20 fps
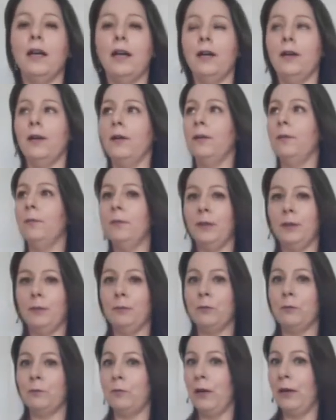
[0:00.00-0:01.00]
Um, it
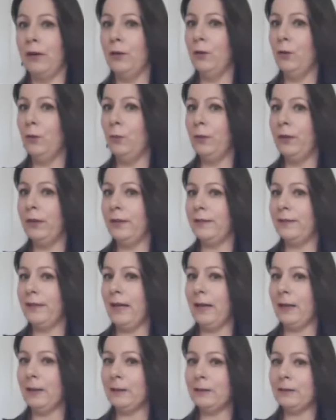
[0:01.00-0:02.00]
was brand new with the
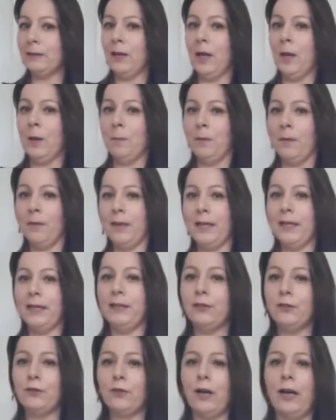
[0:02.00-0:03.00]
tags. But
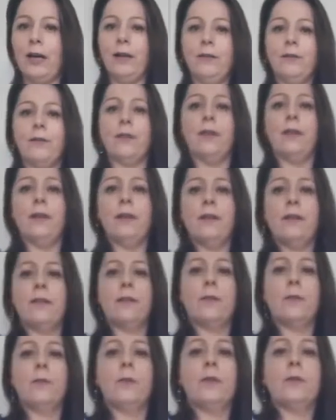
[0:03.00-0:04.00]
these
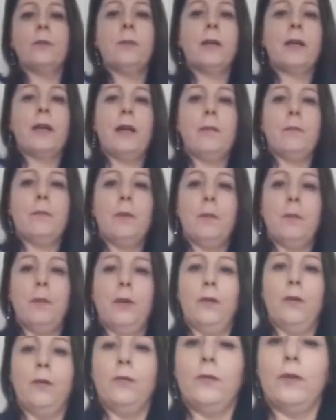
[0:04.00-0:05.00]
trousers, where's my camera
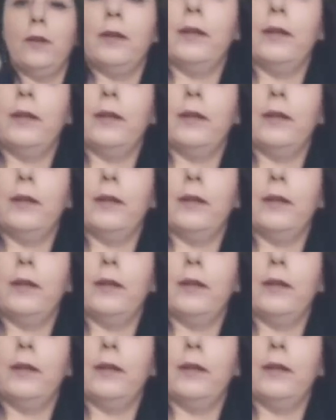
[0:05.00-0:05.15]
moved?